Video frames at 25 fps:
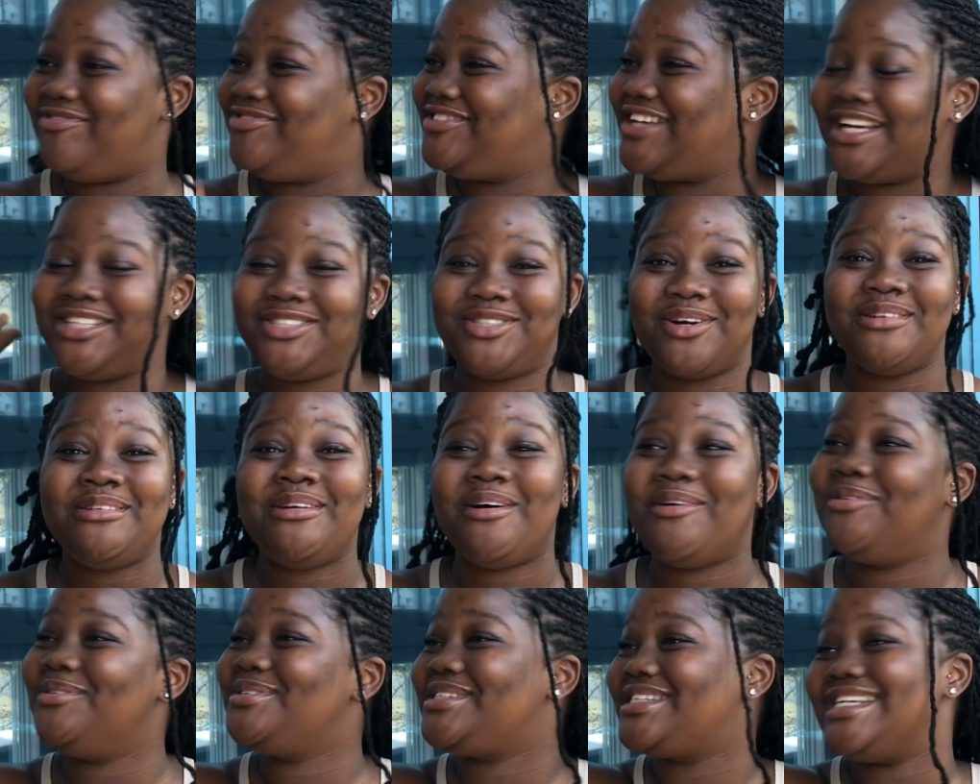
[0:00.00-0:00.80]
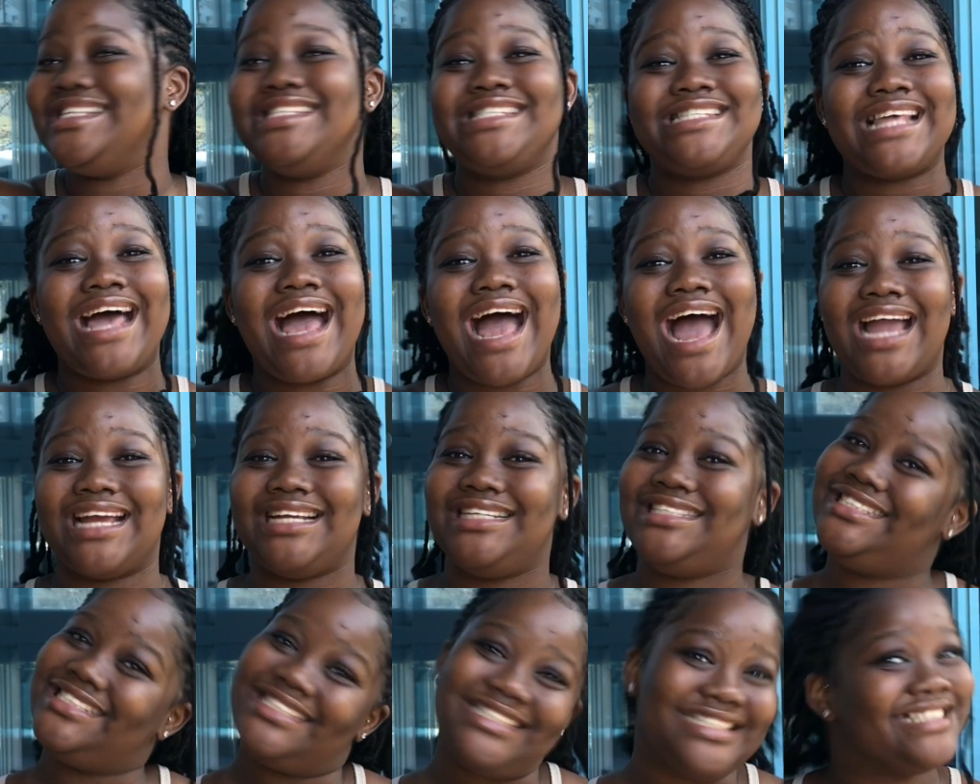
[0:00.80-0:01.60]
I don't know who's
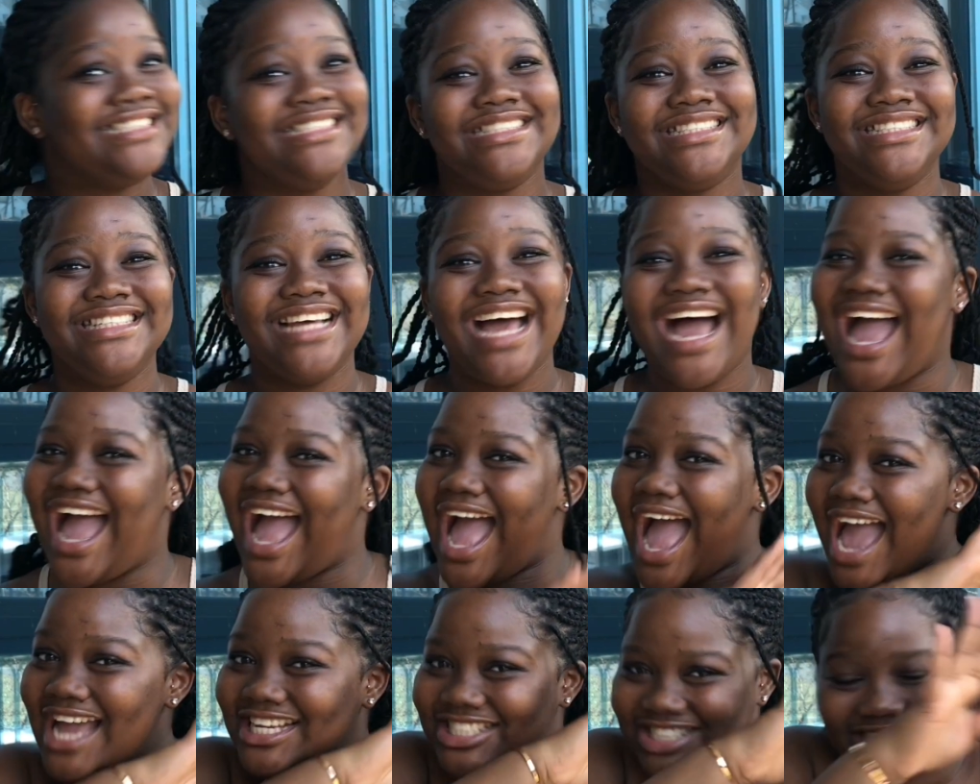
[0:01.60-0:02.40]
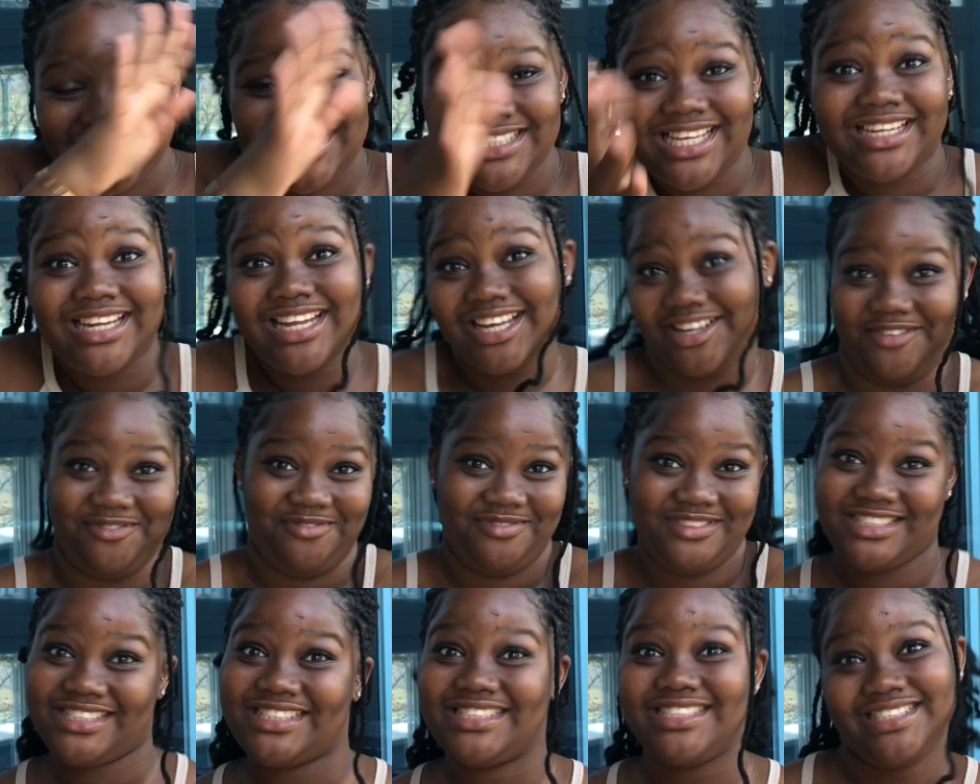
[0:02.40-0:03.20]
inside. I just
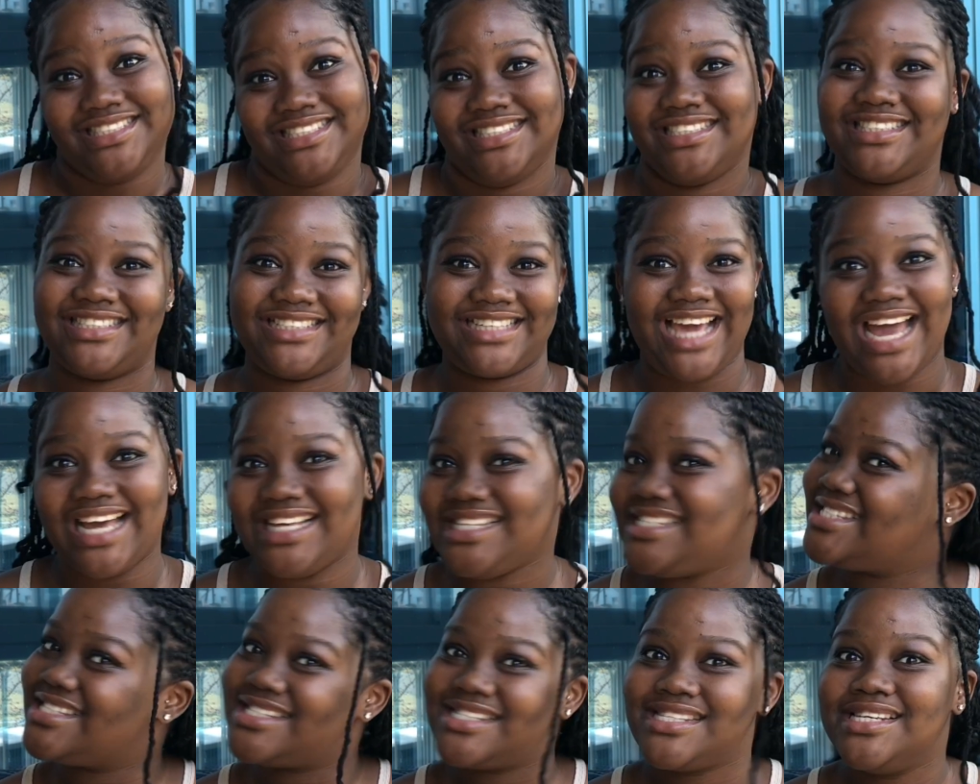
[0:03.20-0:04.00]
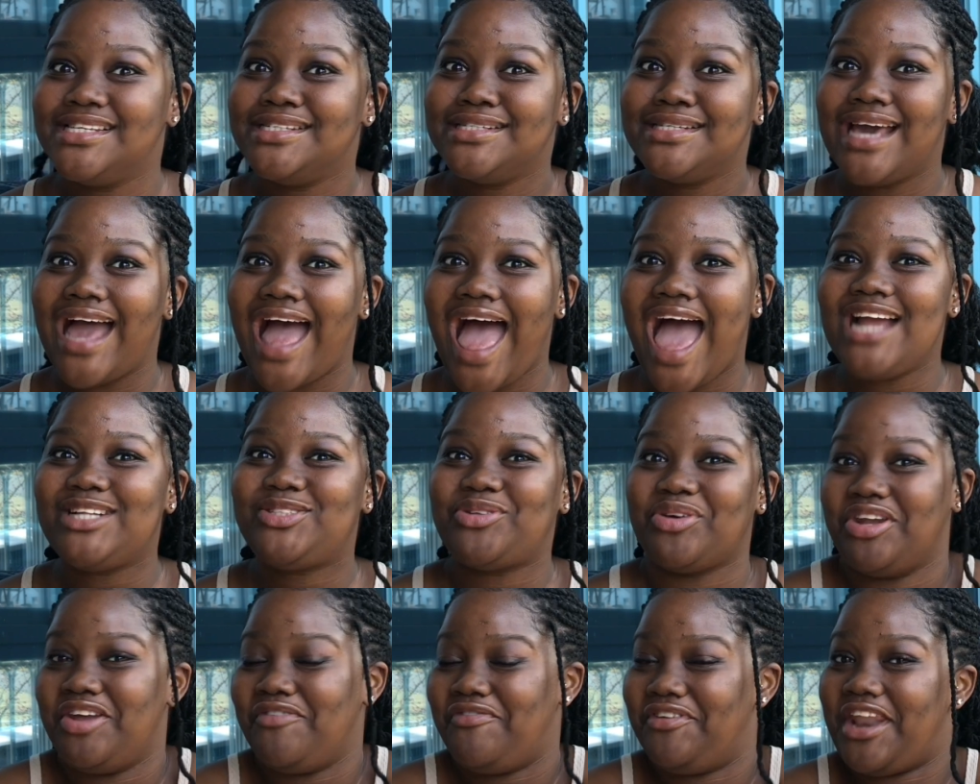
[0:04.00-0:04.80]
arrived. Guys, I
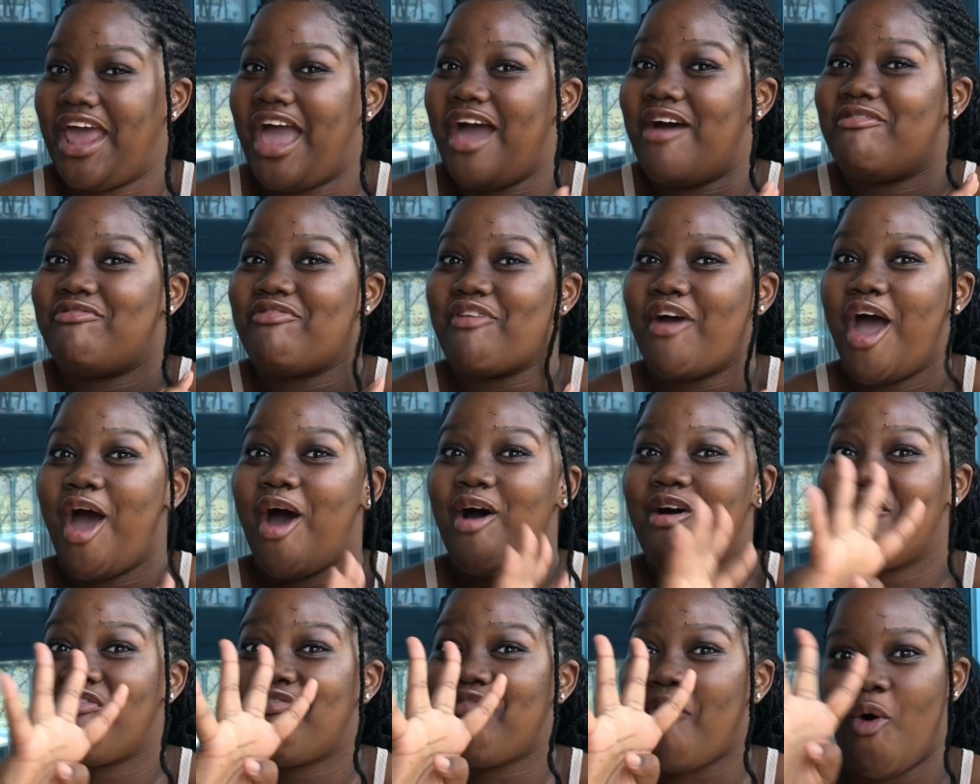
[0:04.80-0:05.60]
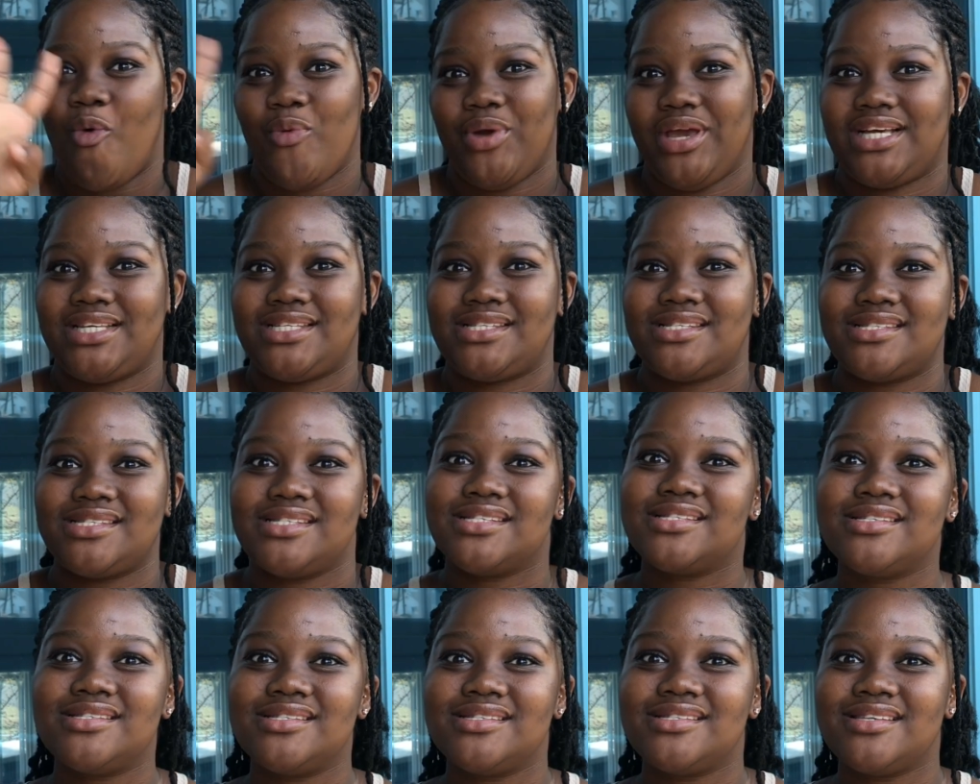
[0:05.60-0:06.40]
don't even have 4 weeks
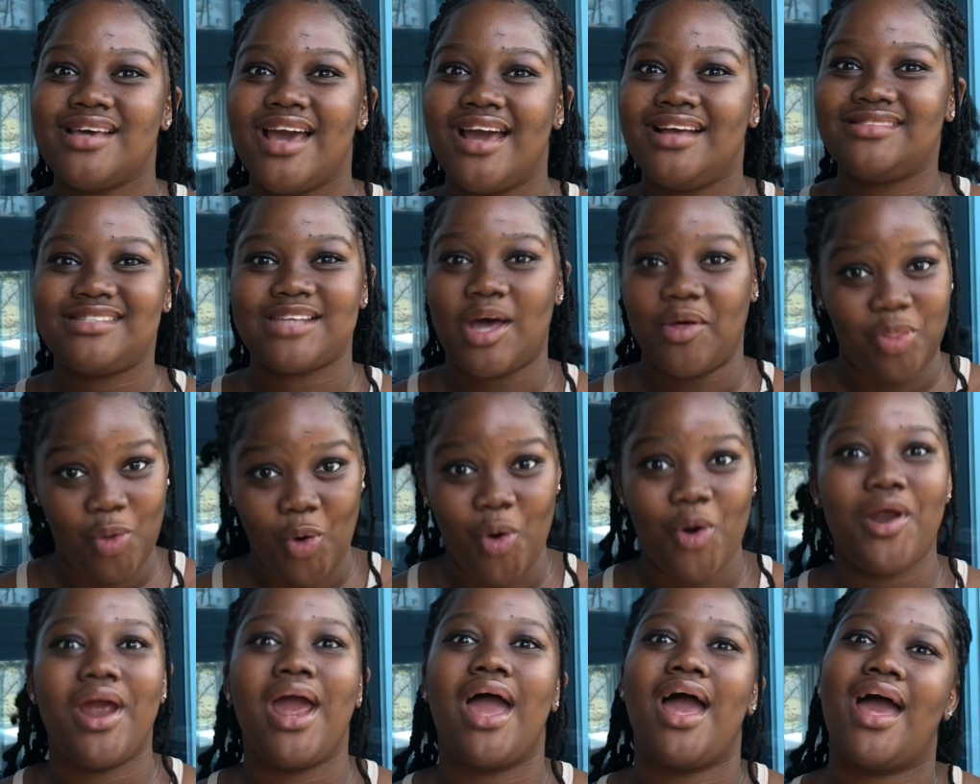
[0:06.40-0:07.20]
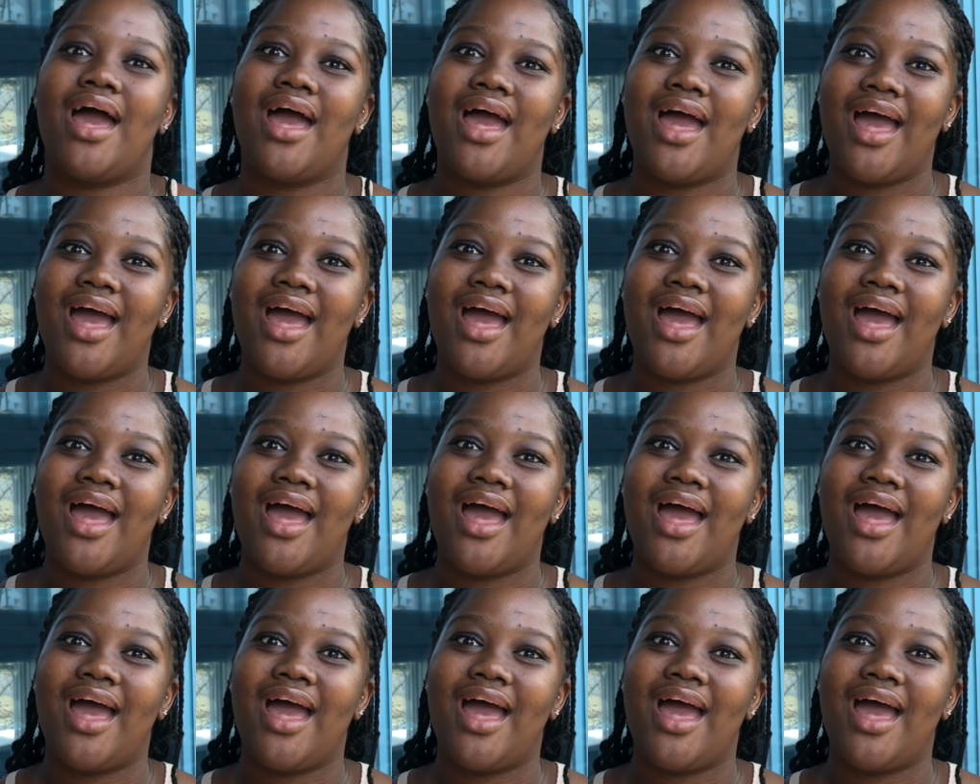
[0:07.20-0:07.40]
in South Korea.